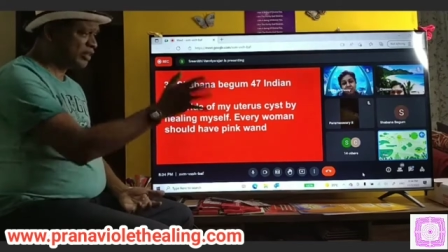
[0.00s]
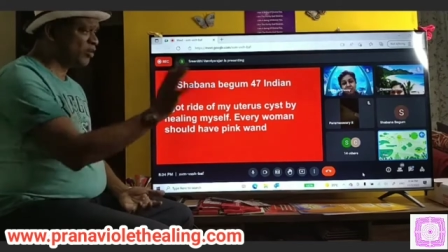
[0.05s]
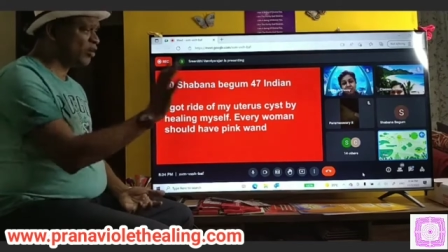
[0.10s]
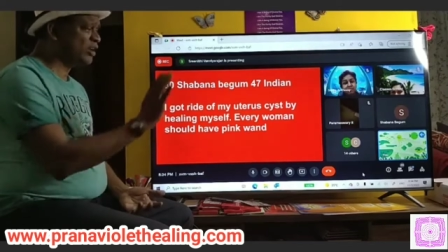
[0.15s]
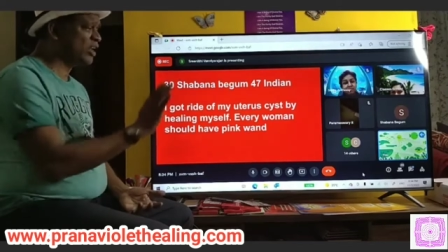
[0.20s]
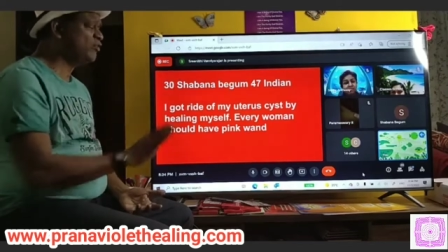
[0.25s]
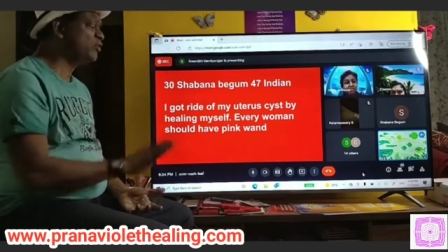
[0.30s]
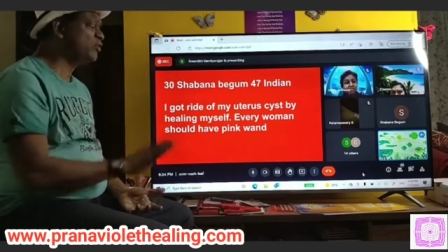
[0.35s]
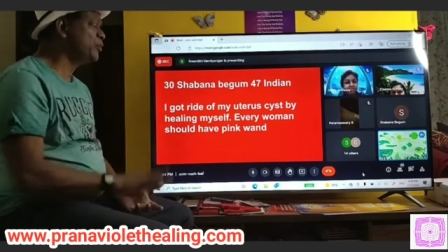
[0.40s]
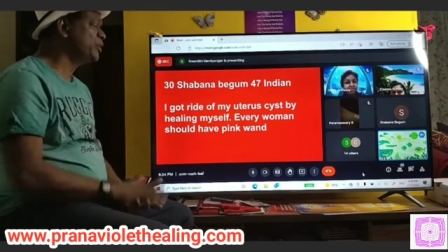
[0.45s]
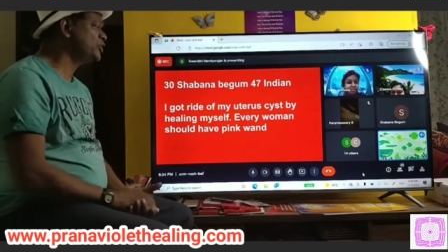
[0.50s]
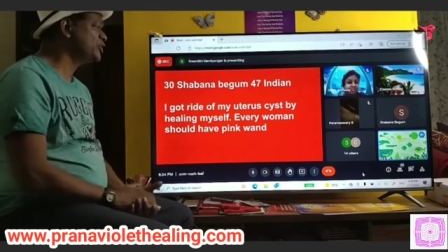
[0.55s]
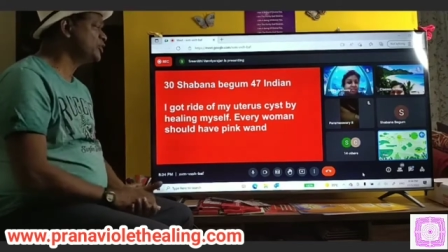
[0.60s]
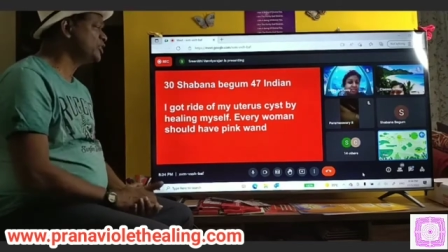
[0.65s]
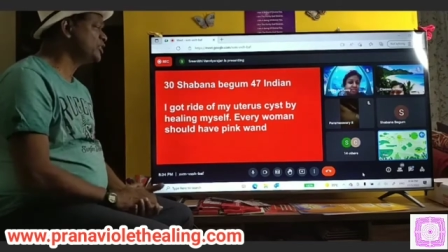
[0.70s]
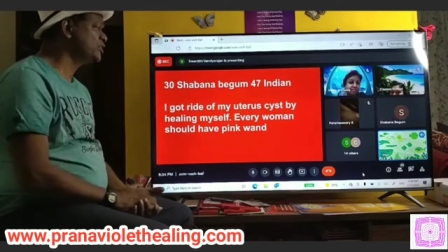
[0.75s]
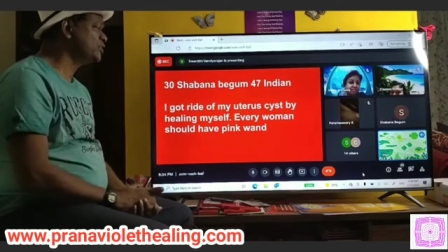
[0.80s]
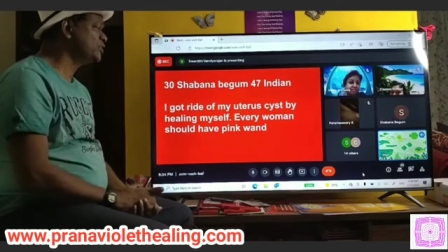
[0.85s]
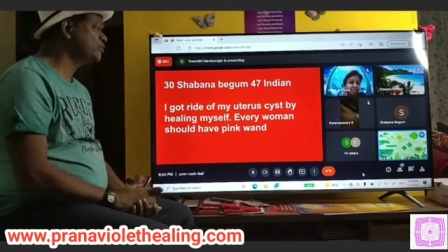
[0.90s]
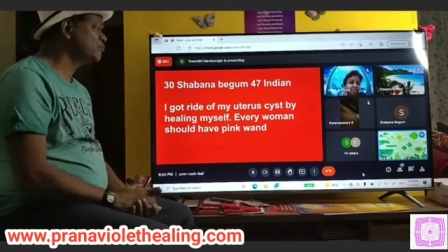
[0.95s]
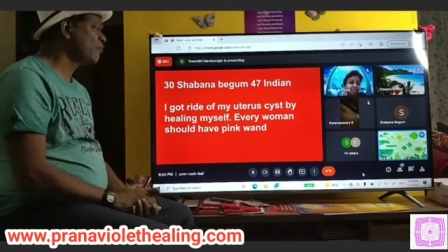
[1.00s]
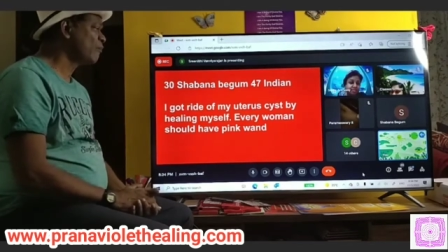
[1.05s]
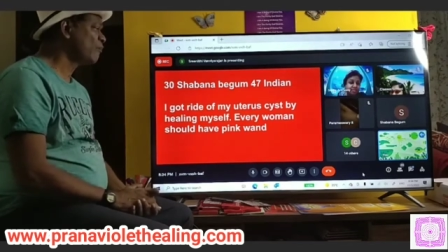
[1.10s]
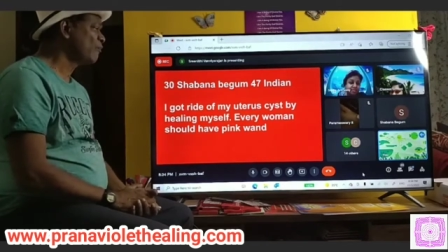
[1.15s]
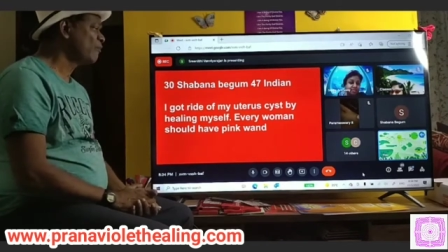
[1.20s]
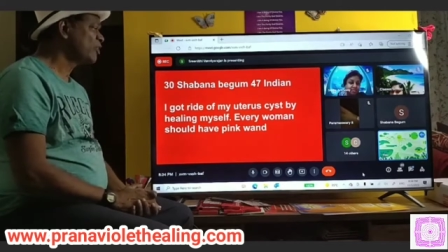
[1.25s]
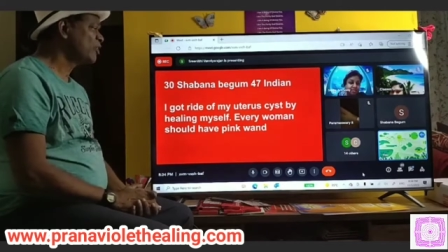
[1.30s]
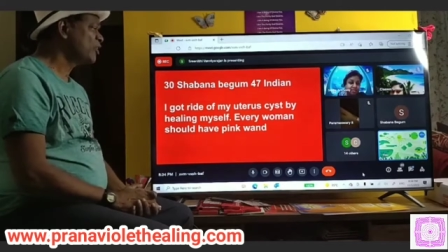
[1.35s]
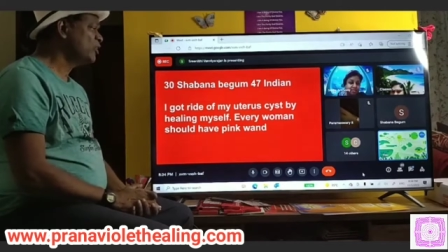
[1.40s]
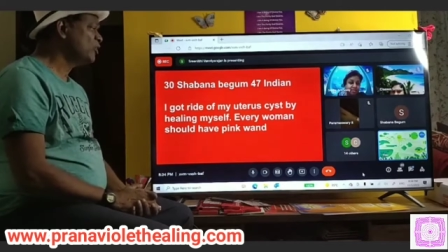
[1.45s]
read all affirmation,
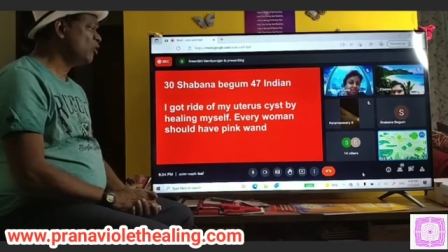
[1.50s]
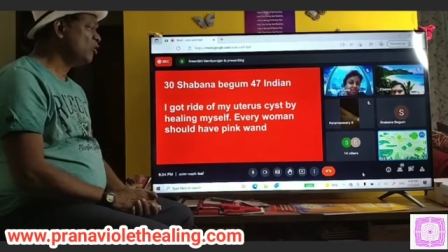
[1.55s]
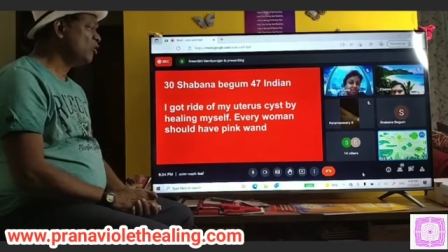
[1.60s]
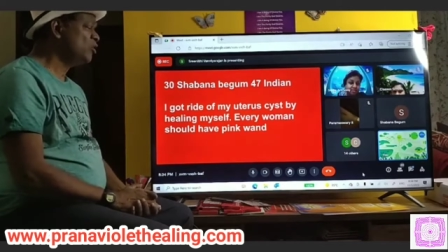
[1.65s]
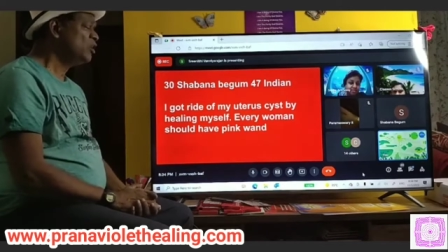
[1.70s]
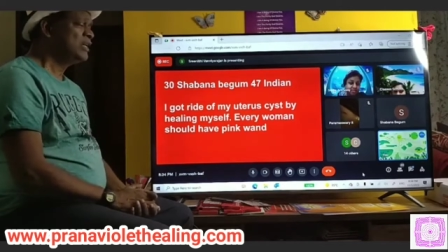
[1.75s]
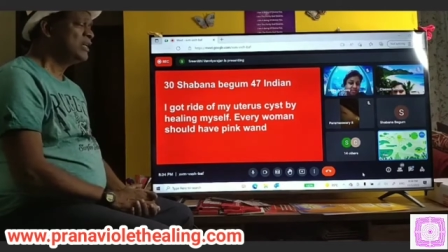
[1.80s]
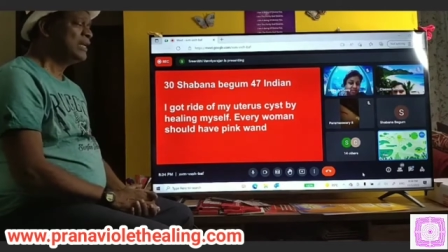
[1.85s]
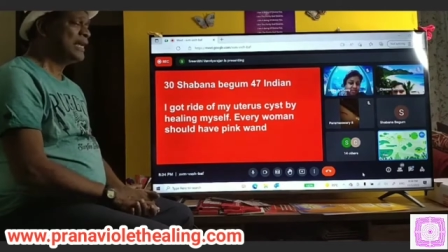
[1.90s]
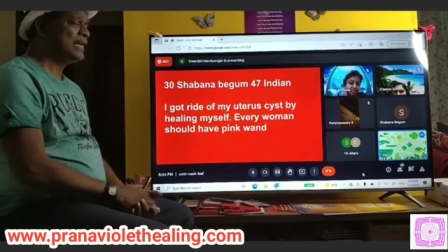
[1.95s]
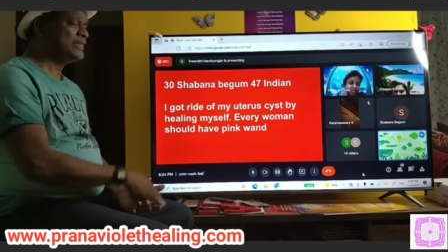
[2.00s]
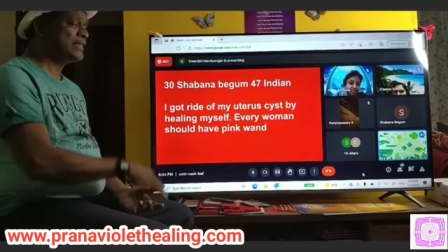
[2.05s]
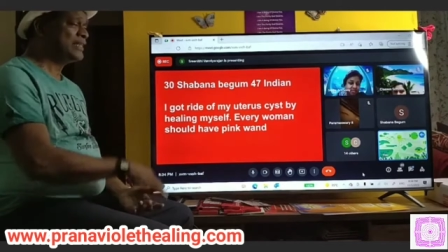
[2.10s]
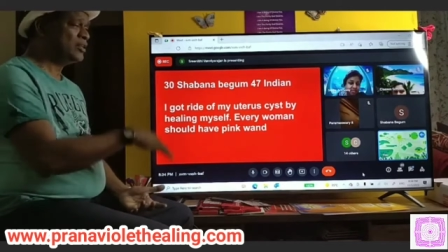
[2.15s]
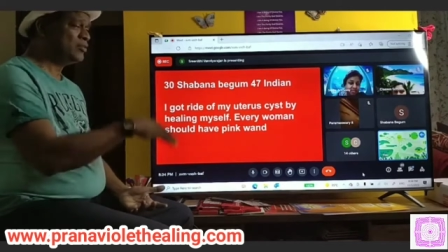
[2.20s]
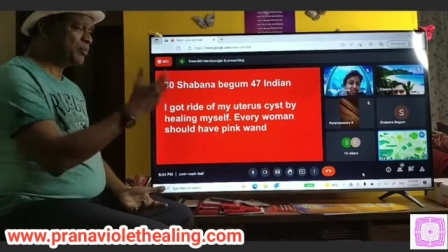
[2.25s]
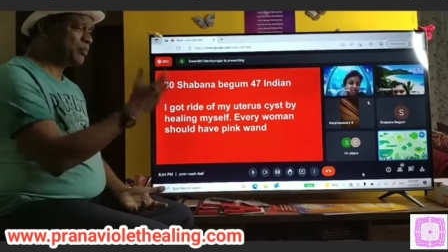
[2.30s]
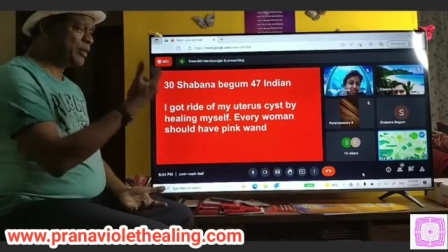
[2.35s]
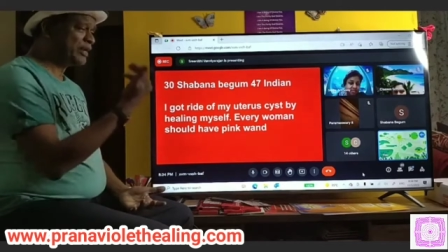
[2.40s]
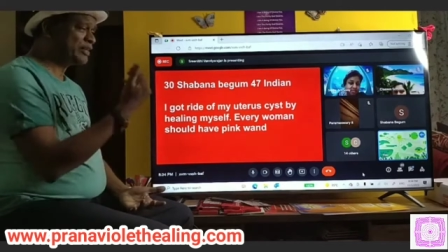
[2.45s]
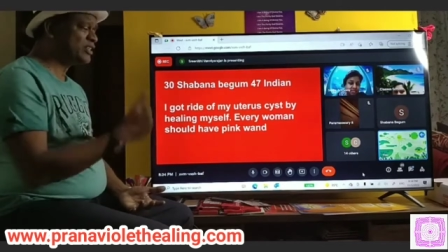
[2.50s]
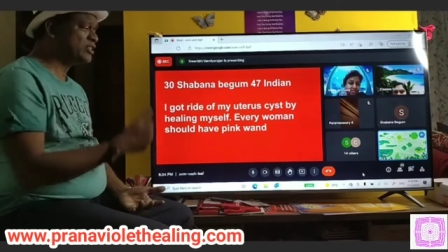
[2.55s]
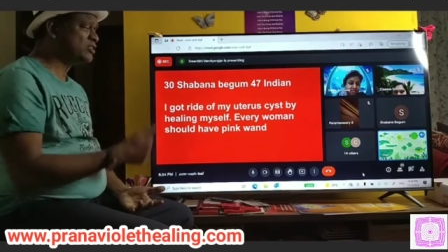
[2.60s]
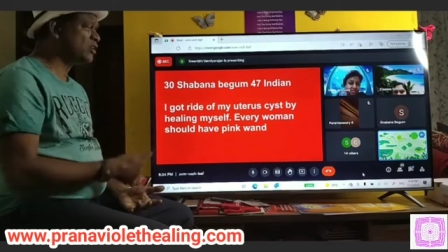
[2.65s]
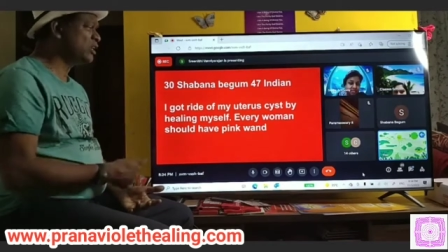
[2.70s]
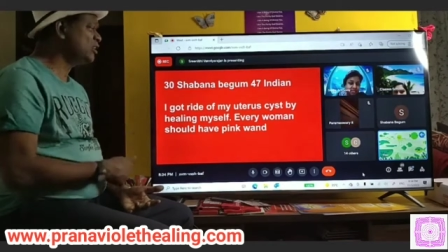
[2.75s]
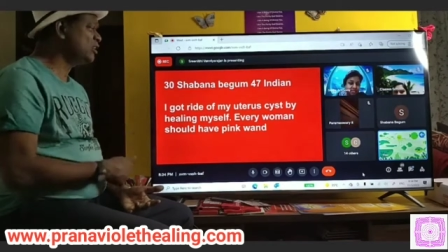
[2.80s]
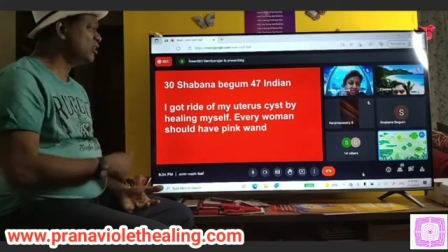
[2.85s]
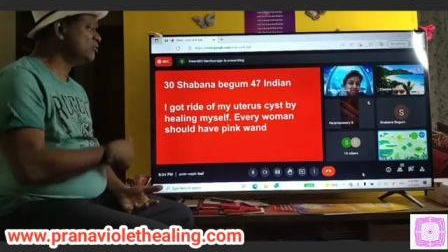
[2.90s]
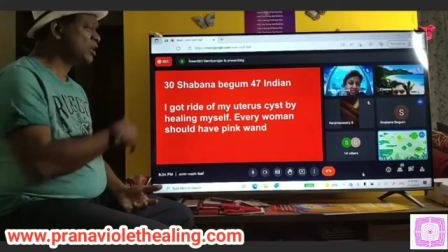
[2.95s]
and then
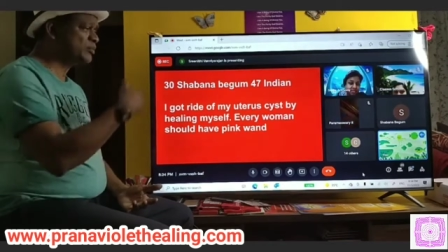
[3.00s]
practice it.